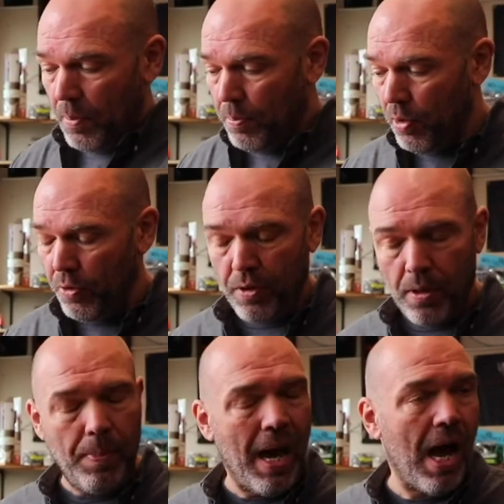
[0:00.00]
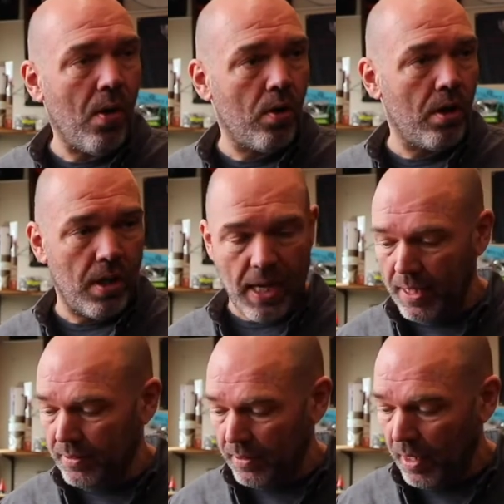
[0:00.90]
both power
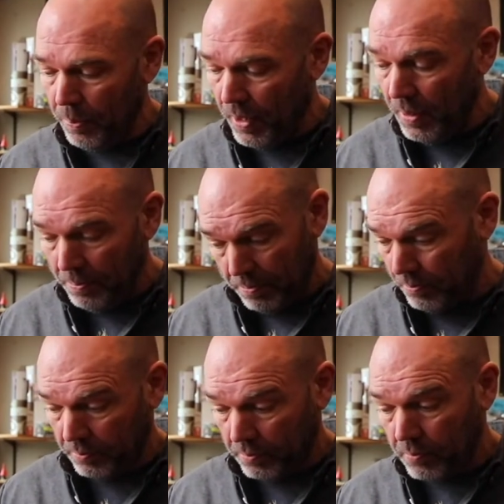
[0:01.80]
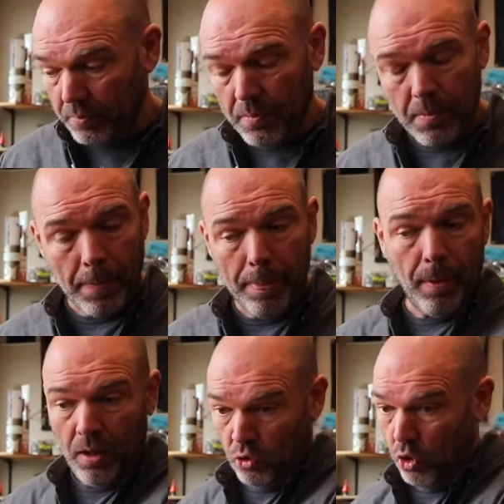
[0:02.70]
and standby,
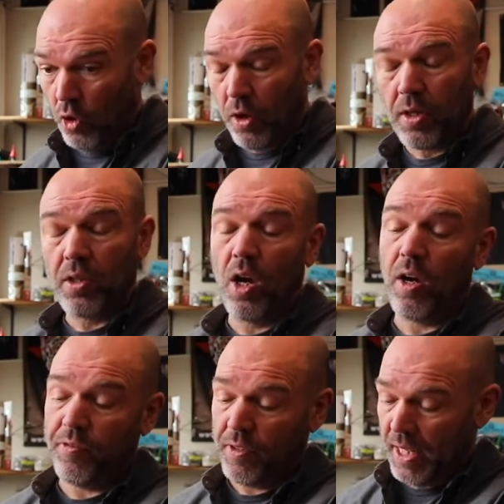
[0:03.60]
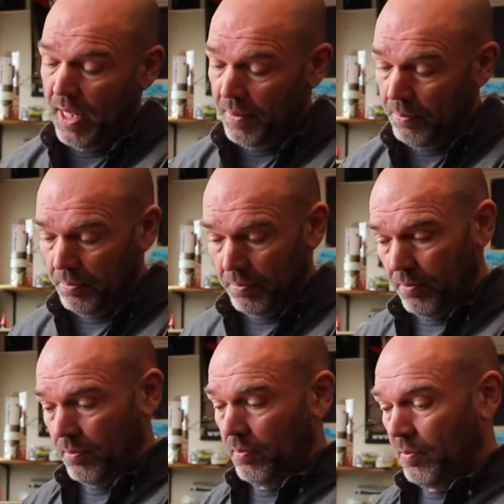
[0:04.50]
turn it off again,
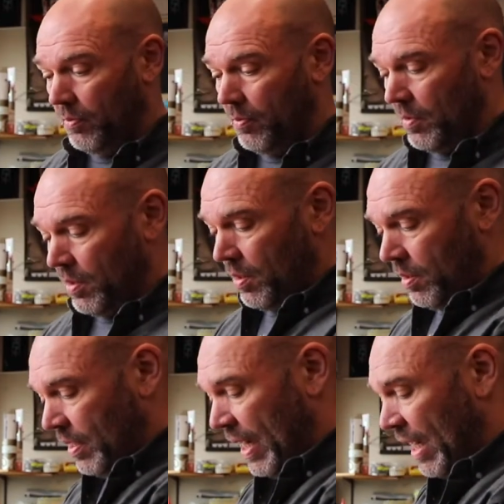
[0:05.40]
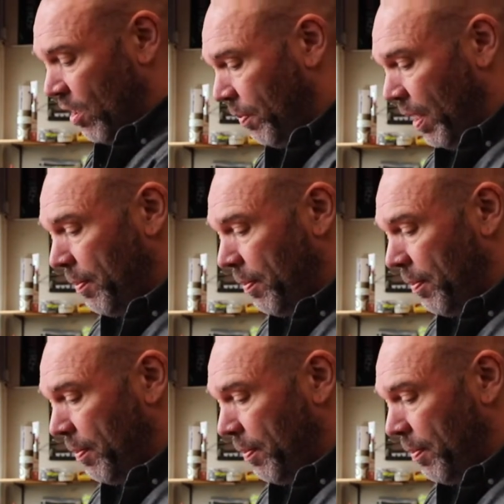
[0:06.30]
take out my